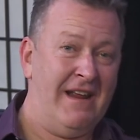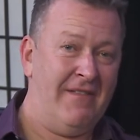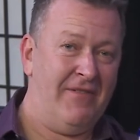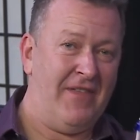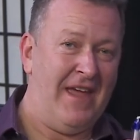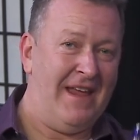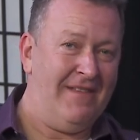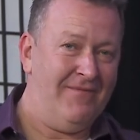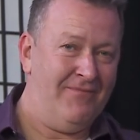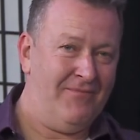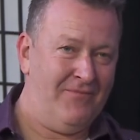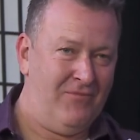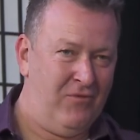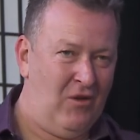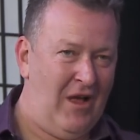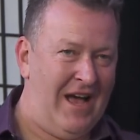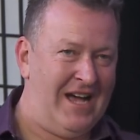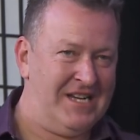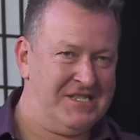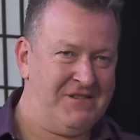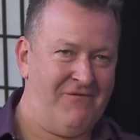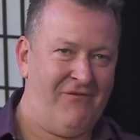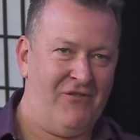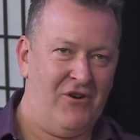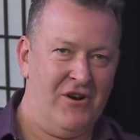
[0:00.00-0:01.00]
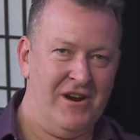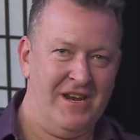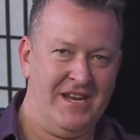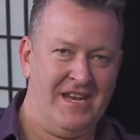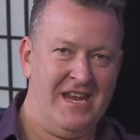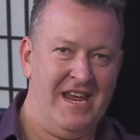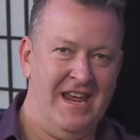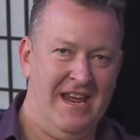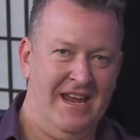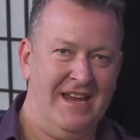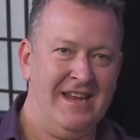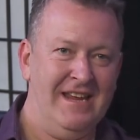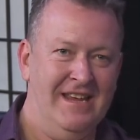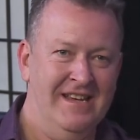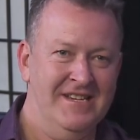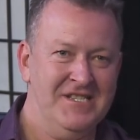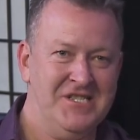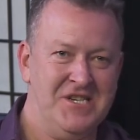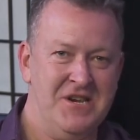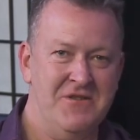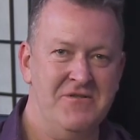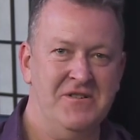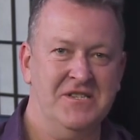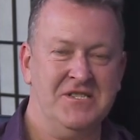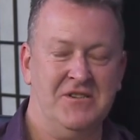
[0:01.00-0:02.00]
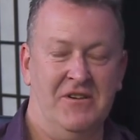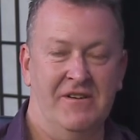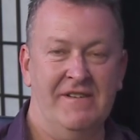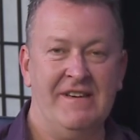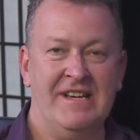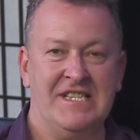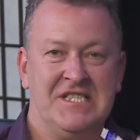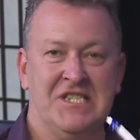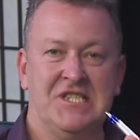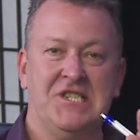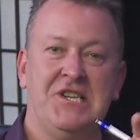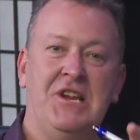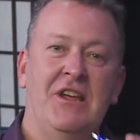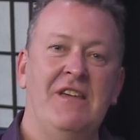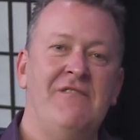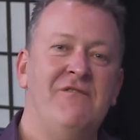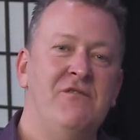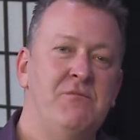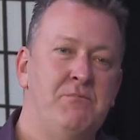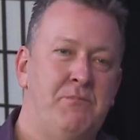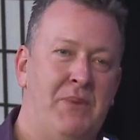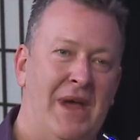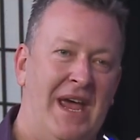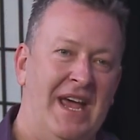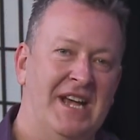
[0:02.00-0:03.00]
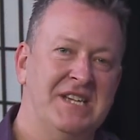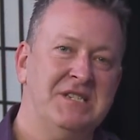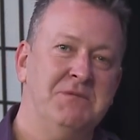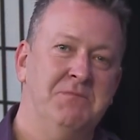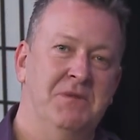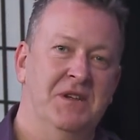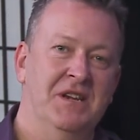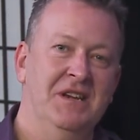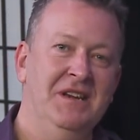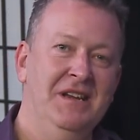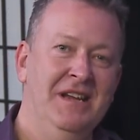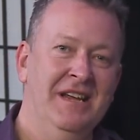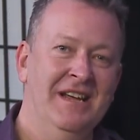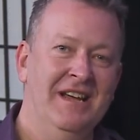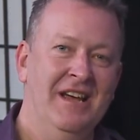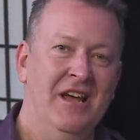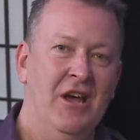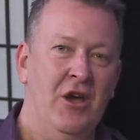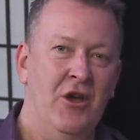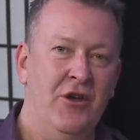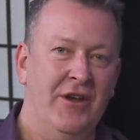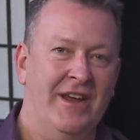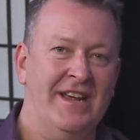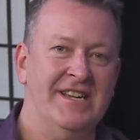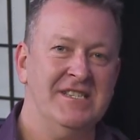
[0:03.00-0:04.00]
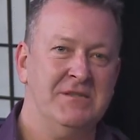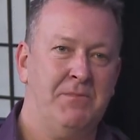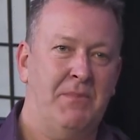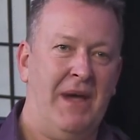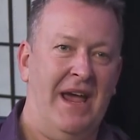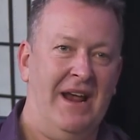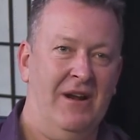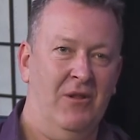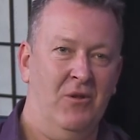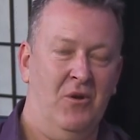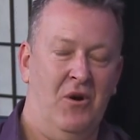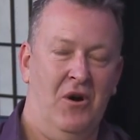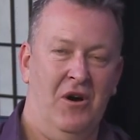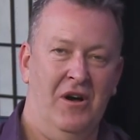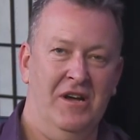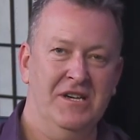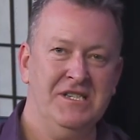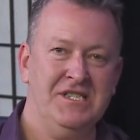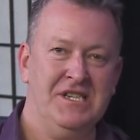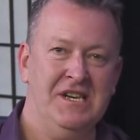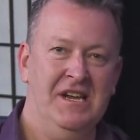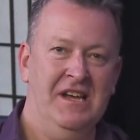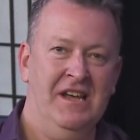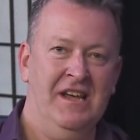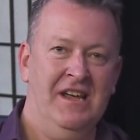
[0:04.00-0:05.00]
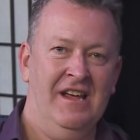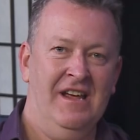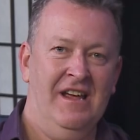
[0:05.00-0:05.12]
Now, that last free kick, seriously, that's Stephen Paxman who gets penalised.